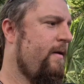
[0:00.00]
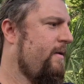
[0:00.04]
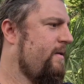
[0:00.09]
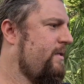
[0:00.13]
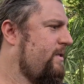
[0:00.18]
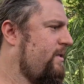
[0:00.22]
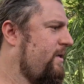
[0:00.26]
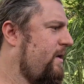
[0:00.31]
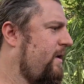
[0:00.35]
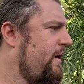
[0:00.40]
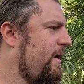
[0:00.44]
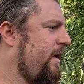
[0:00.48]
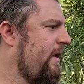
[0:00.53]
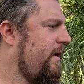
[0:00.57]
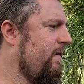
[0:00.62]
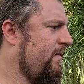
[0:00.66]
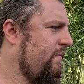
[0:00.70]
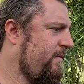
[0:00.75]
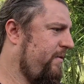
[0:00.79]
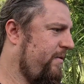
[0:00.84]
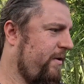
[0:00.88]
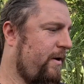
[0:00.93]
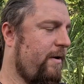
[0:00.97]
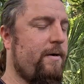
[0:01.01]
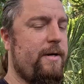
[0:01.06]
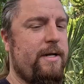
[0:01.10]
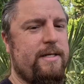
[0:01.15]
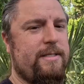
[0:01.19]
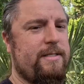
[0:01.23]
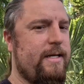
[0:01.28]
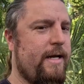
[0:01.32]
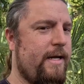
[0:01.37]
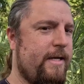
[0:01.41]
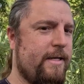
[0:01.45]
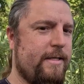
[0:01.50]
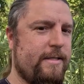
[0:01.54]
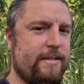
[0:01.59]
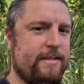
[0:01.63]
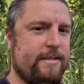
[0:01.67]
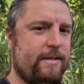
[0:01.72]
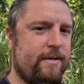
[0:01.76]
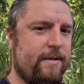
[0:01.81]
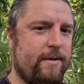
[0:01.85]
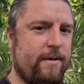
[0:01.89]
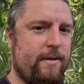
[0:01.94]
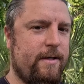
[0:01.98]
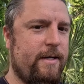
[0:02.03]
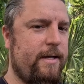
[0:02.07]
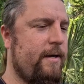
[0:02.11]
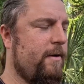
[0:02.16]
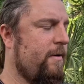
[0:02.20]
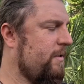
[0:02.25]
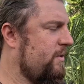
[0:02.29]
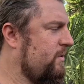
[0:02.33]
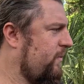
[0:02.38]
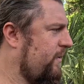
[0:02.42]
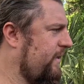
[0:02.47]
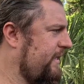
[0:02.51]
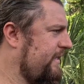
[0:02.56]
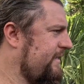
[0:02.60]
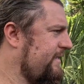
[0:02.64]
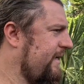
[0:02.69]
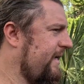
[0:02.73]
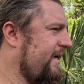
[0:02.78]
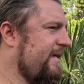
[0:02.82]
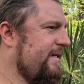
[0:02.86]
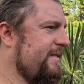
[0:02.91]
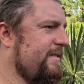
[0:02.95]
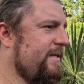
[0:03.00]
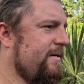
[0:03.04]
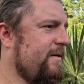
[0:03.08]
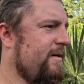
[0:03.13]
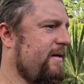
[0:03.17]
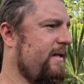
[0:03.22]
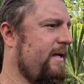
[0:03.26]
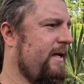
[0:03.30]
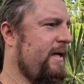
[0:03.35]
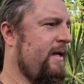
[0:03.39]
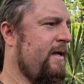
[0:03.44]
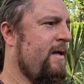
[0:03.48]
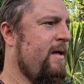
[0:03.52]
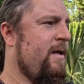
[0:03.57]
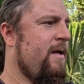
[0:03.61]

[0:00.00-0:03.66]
Starting 30 seconds early or 20 seconds early